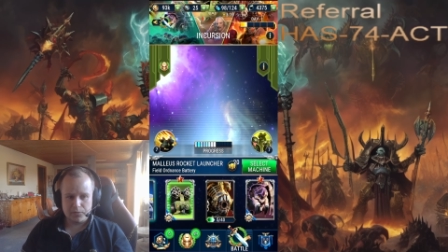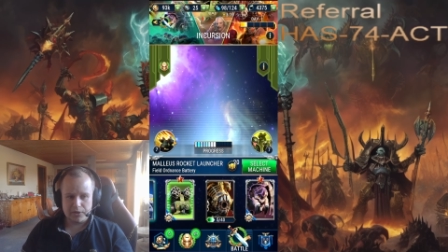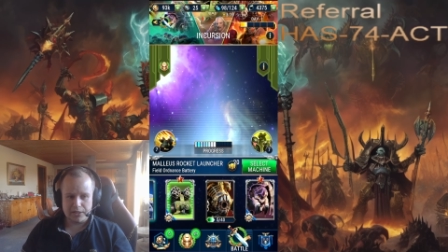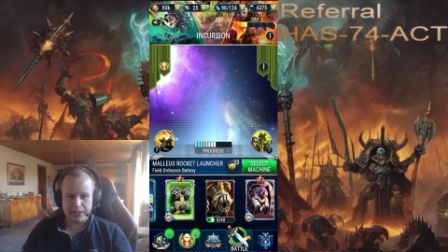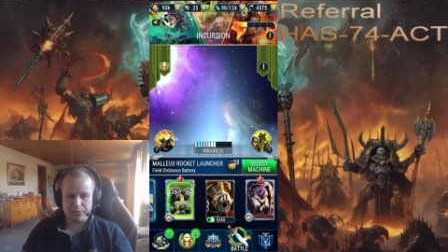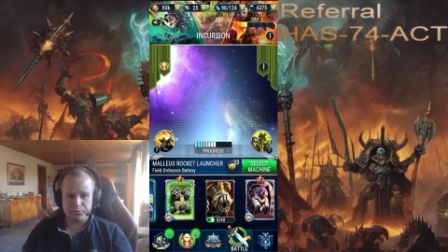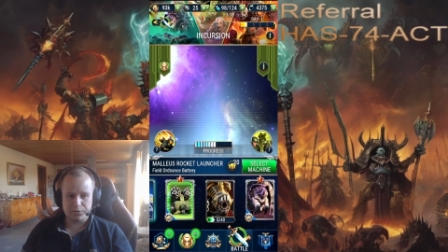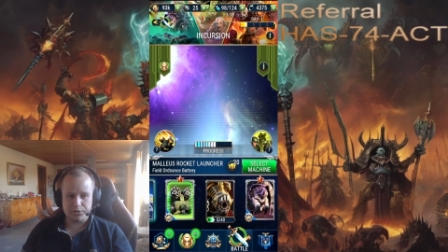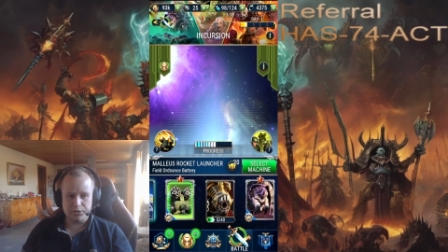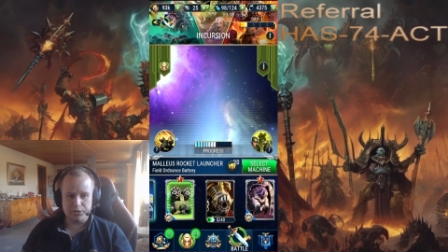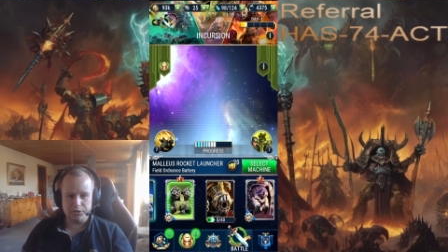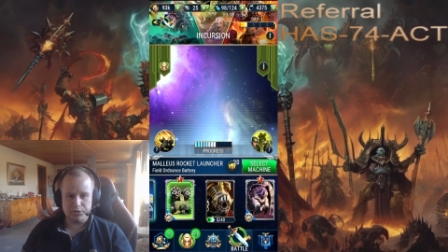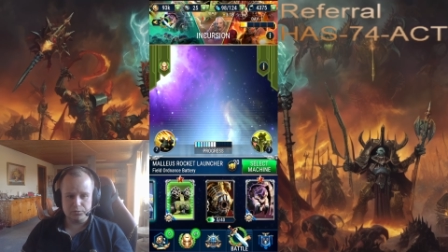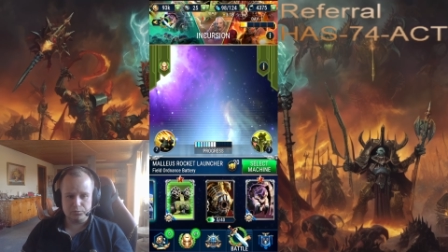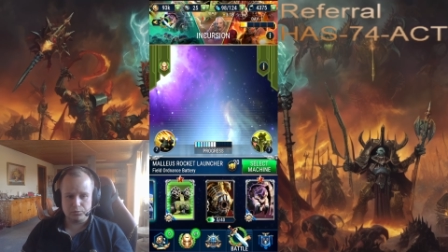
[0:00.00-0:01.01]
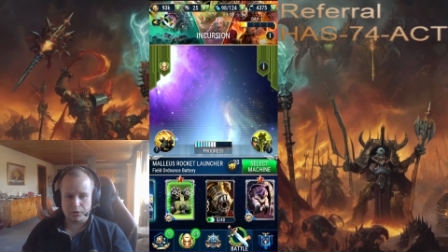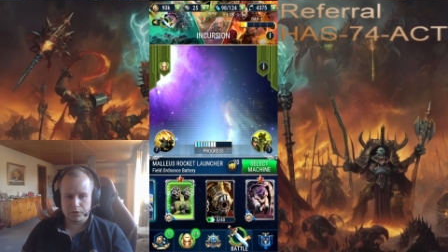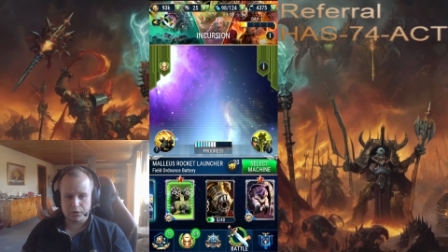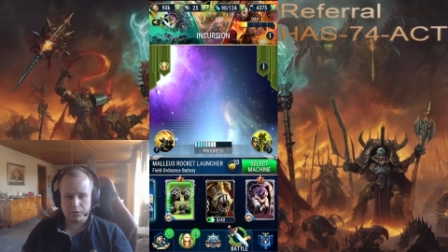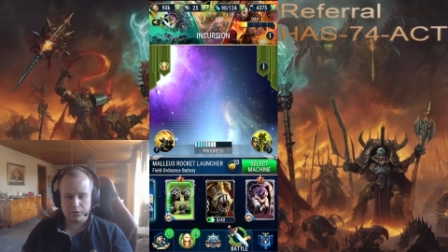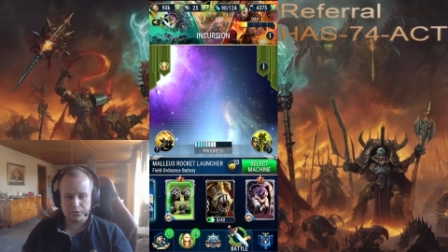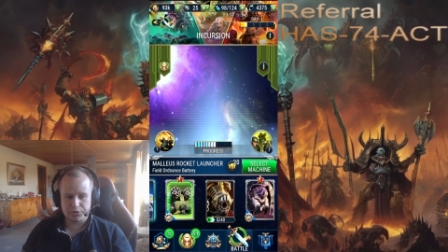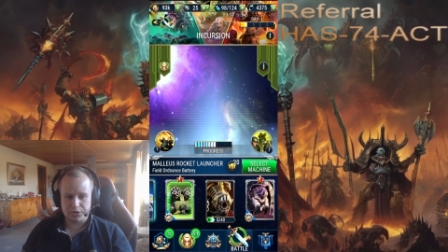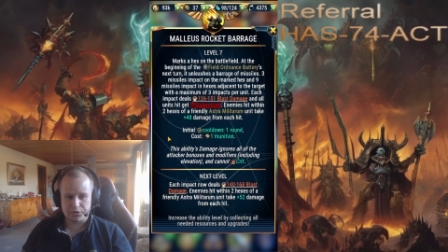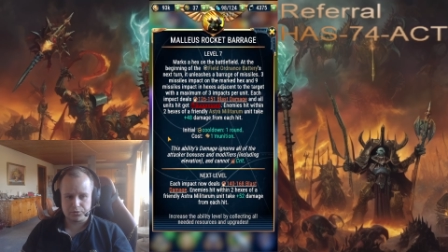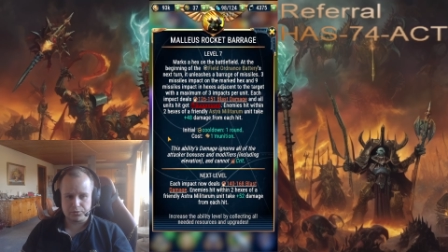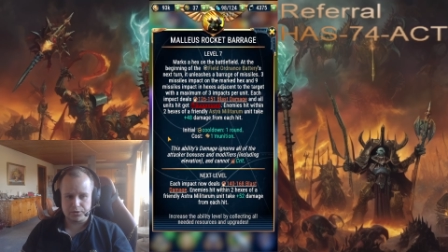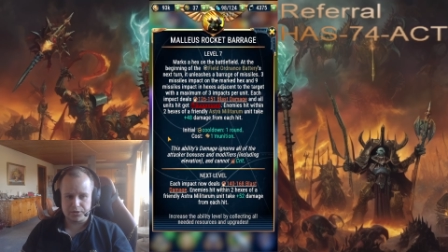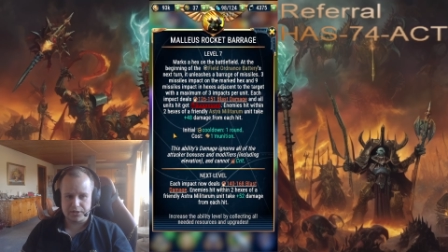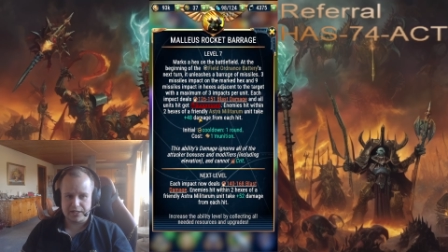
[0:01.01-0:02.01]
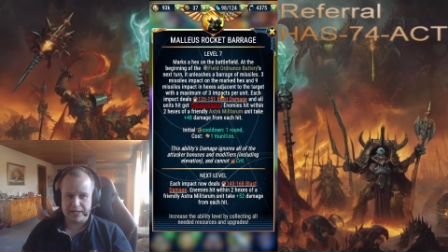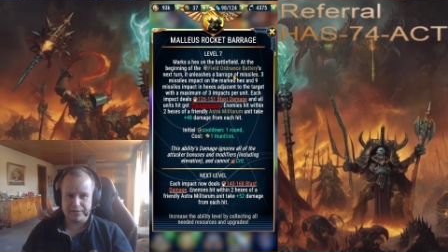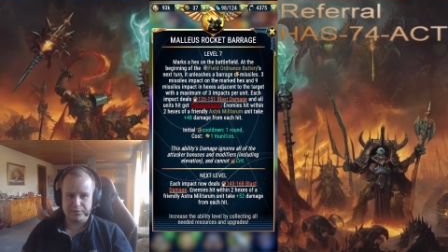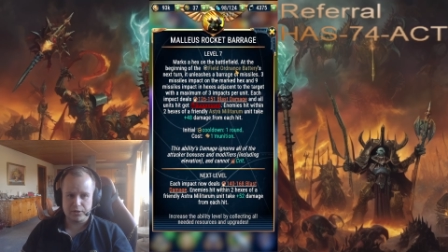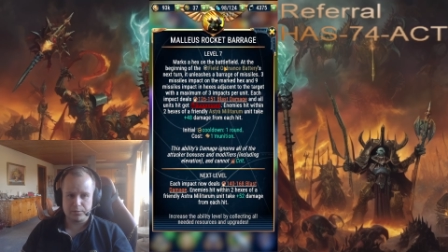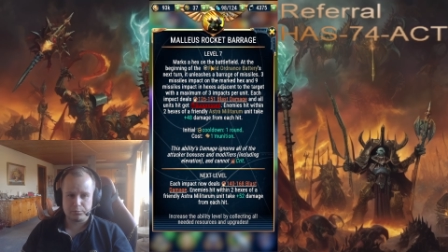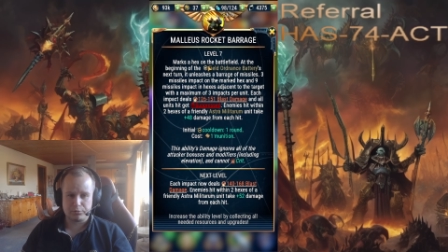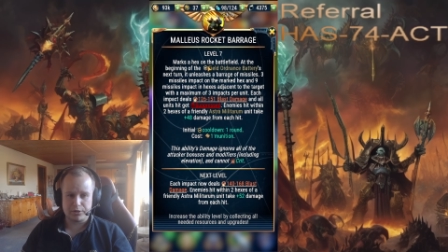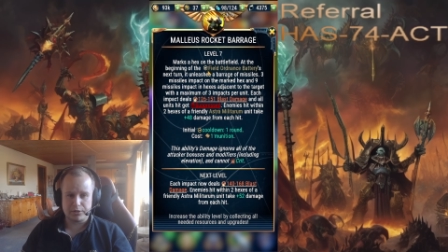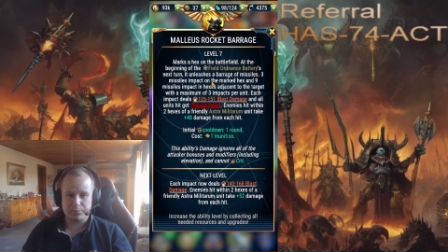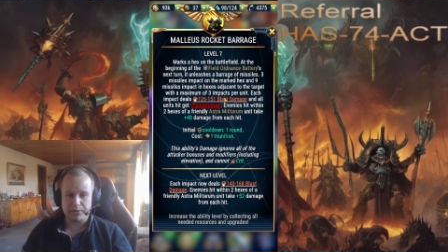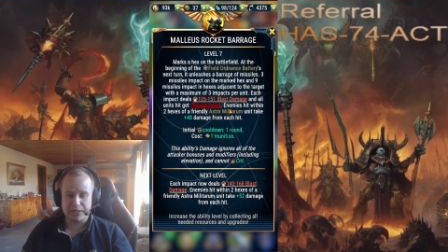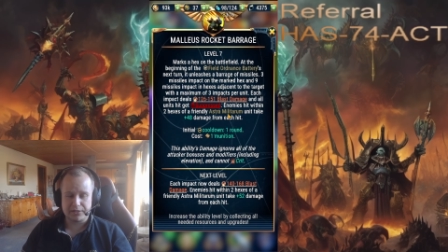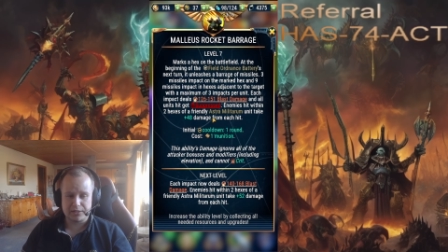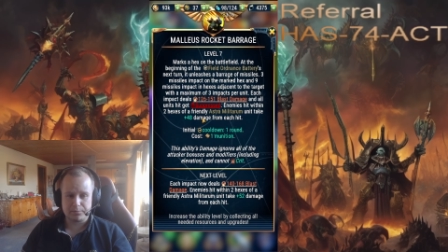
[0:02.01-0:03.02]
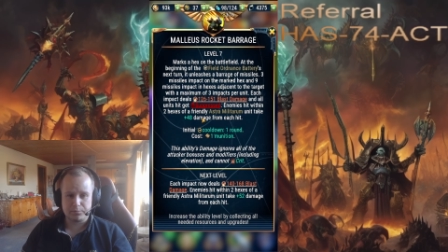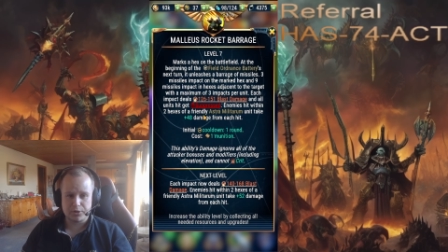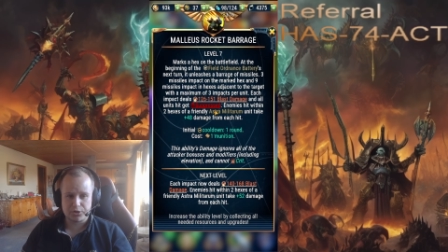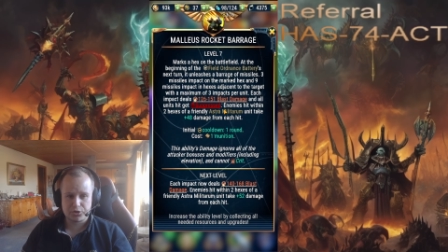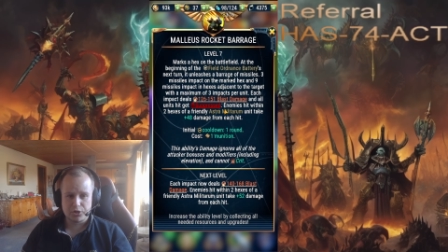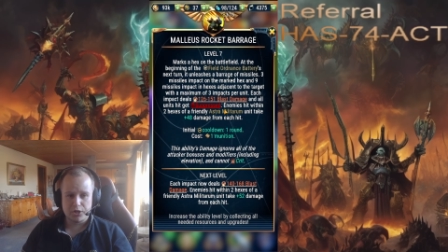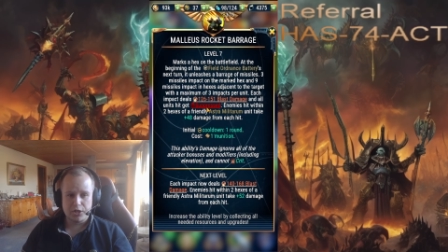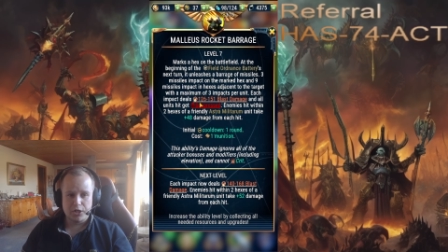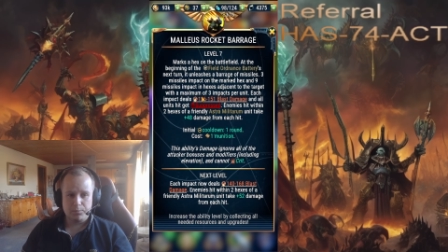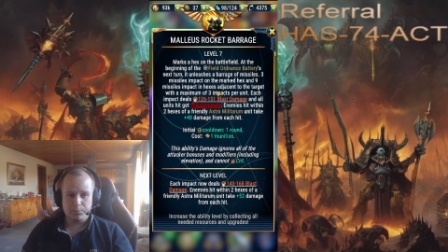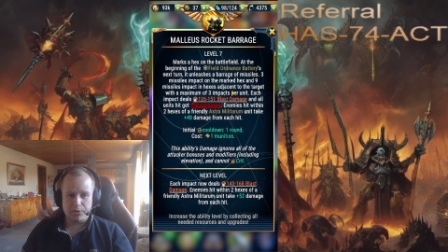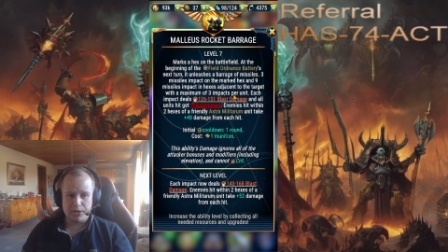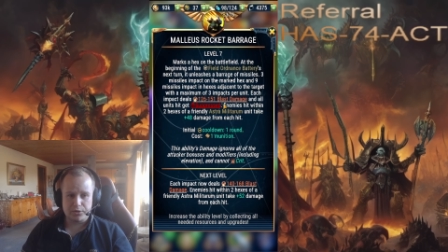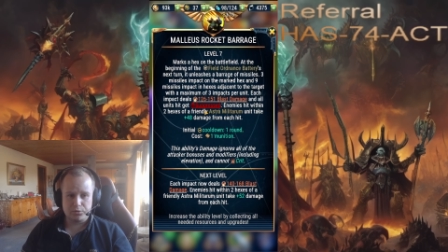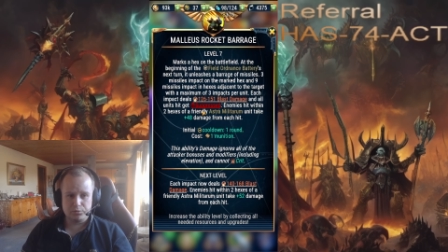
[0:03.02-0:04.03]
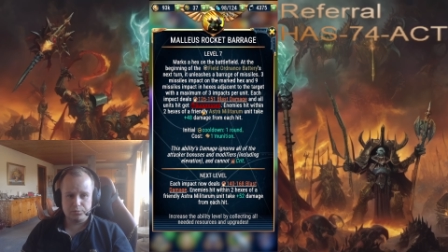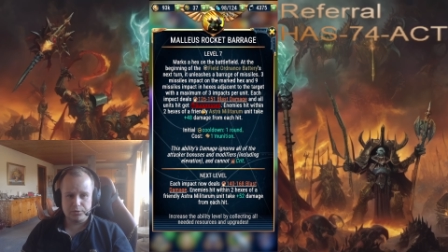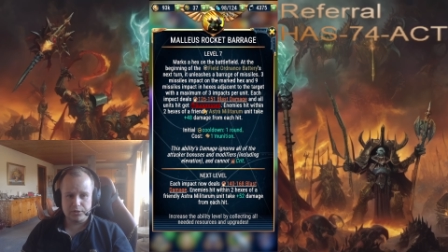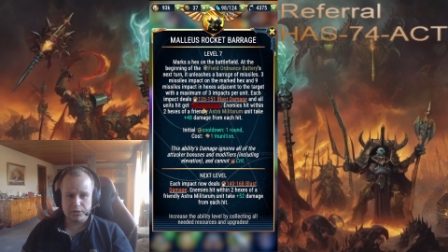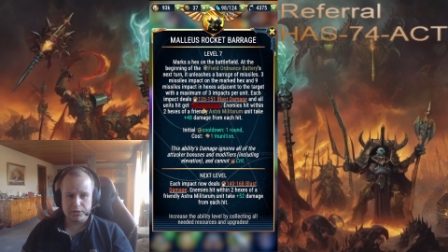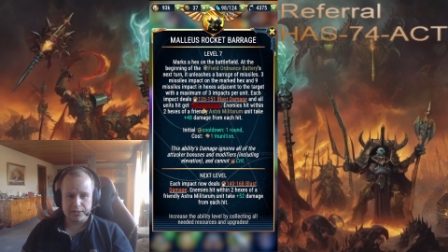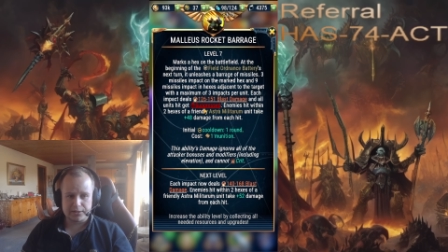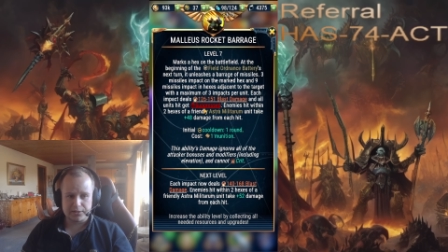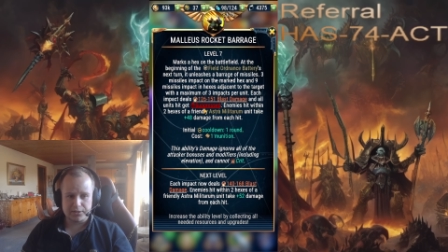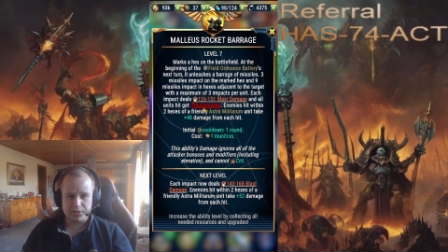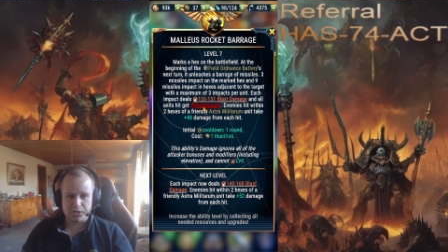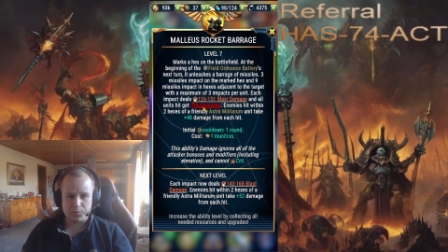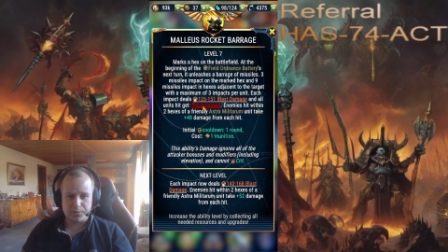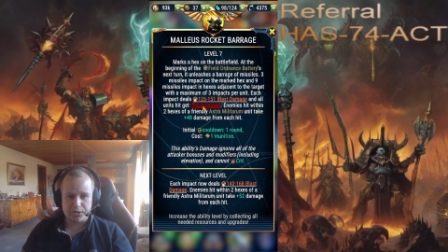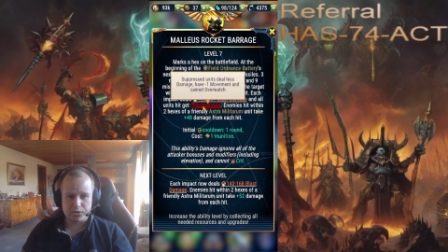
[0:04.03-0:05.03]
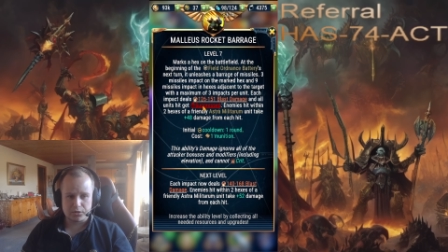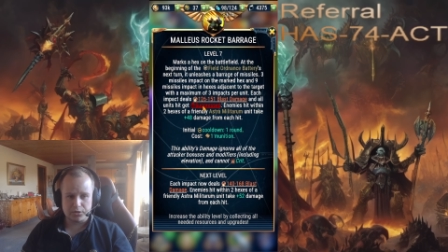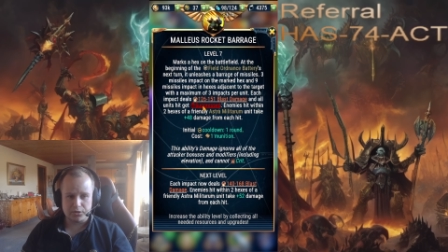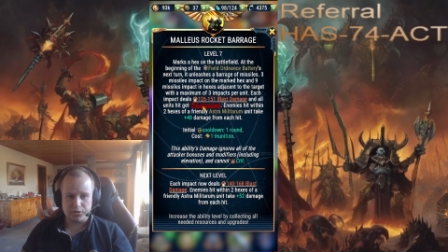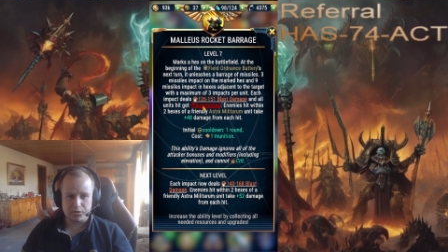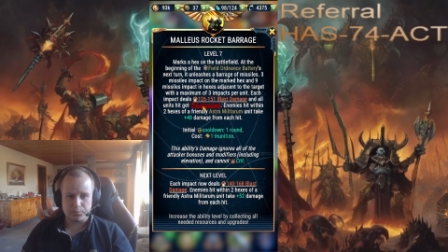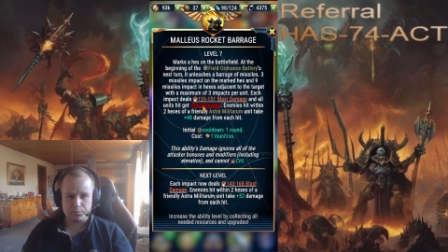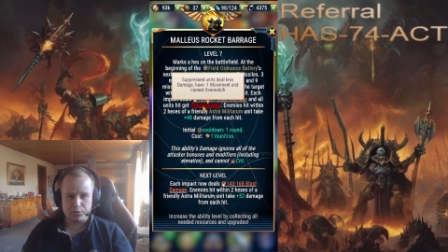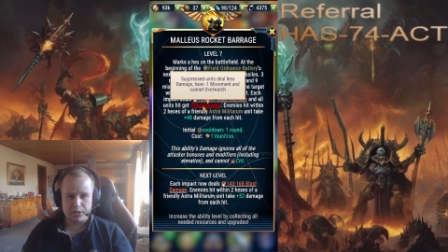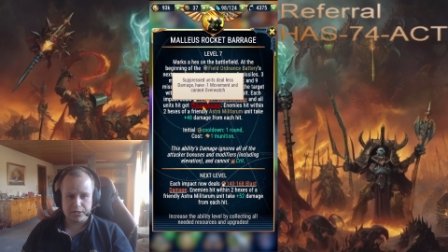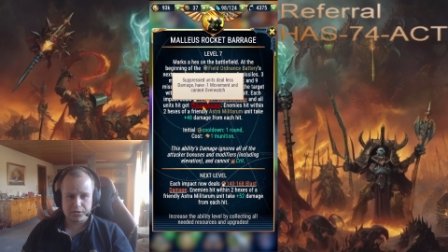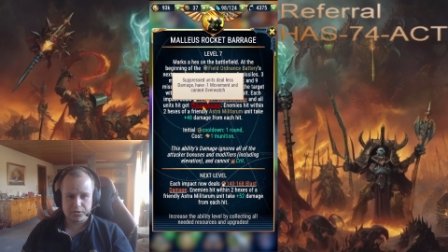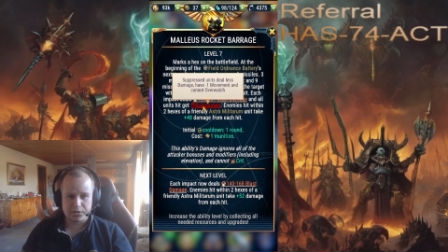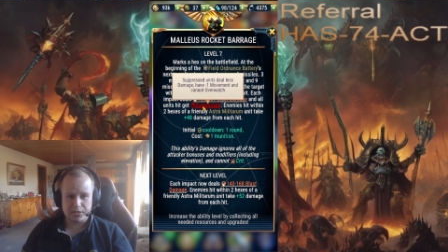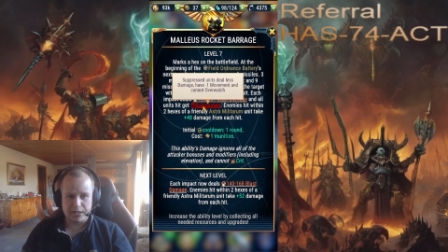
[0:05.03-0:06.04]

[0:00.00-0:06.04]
Now the rocket launcher, as you can see, I haven't upgraded mine that much, but I do really like this, especially the suppressed.